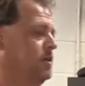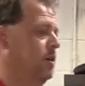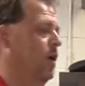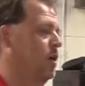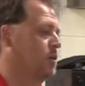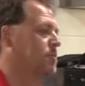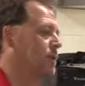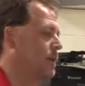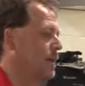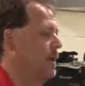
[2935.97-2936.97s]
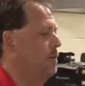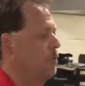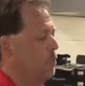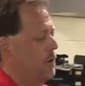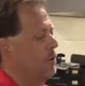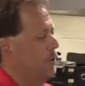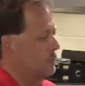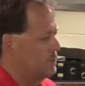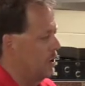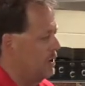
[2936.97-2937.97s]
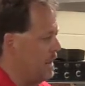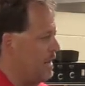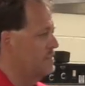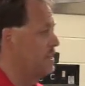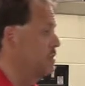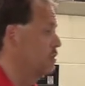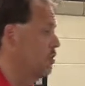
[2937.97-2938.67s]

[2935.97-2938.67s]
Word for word: to ultimately the winner goes on has his or